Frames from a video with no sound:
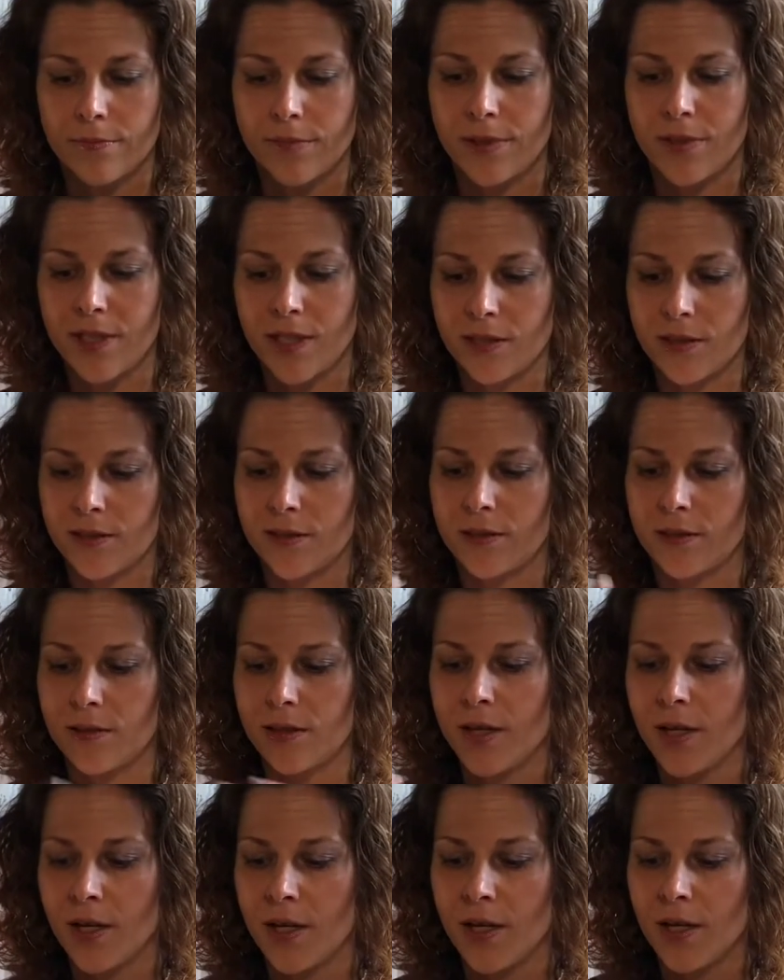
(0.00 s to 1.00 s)

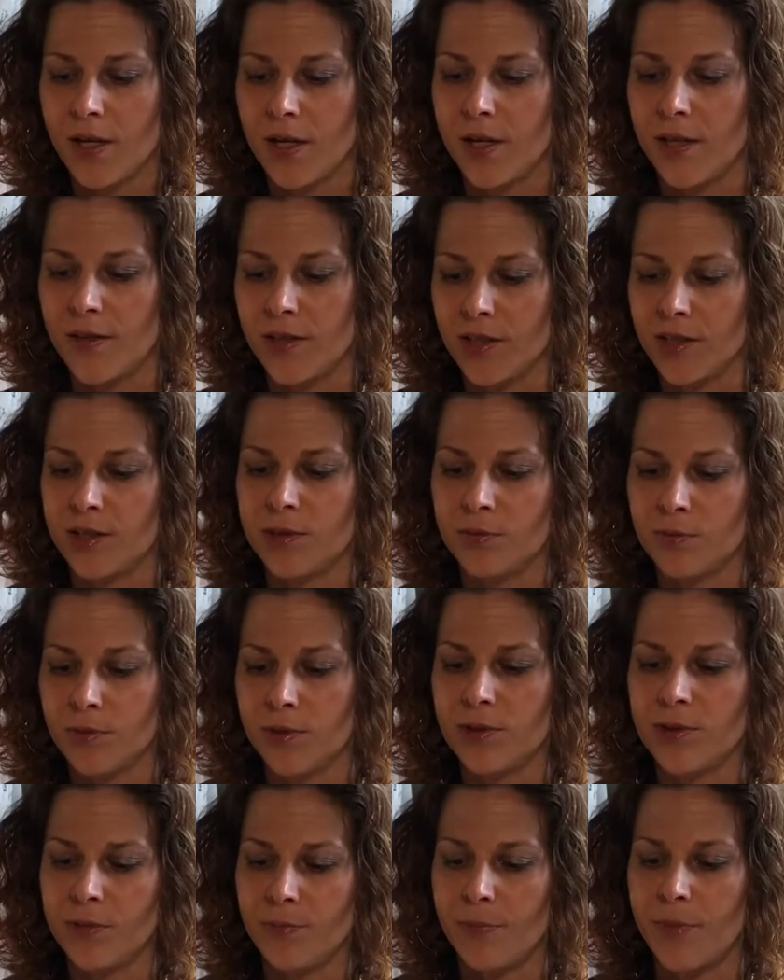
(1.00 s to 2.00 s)
And this
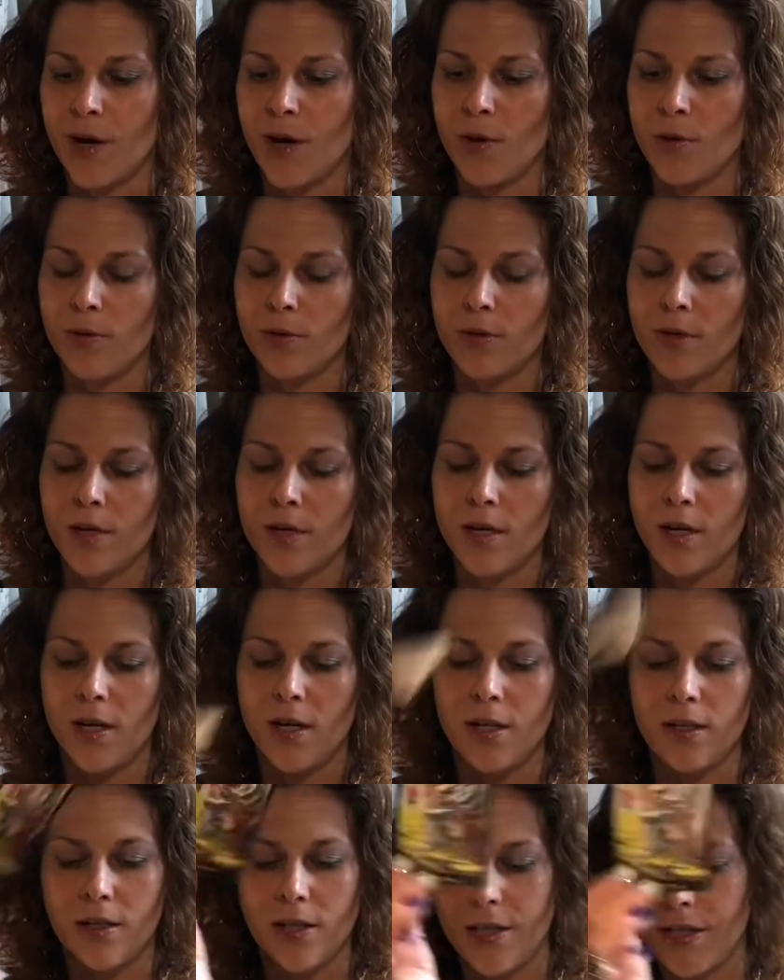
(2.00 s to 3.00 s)
was about
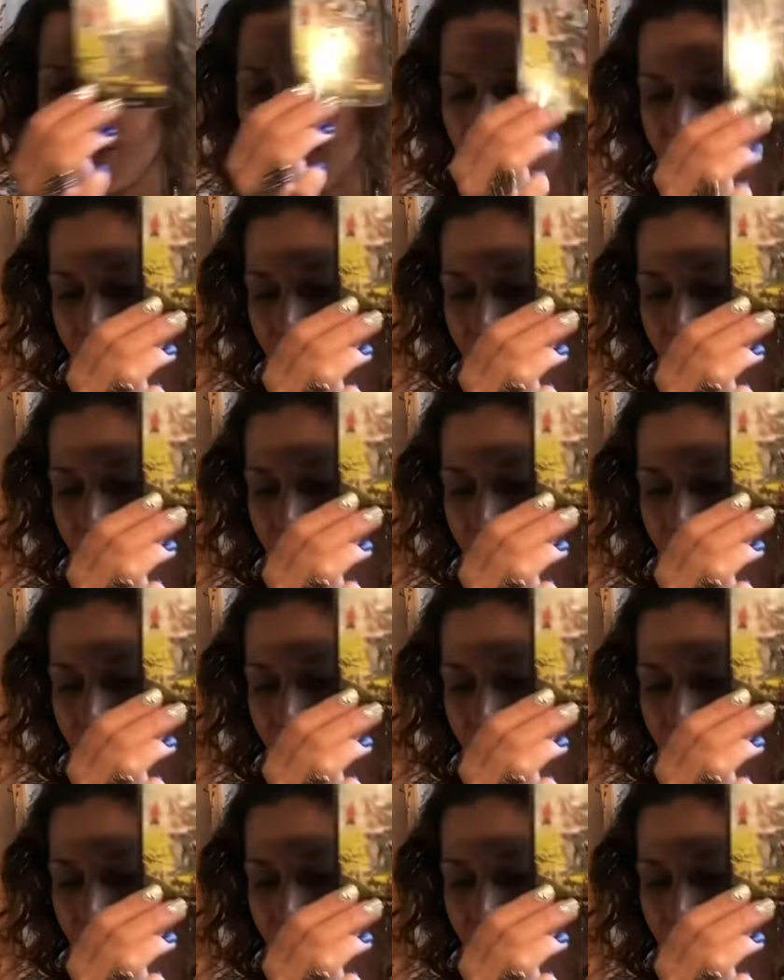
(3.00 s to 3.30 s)
a letting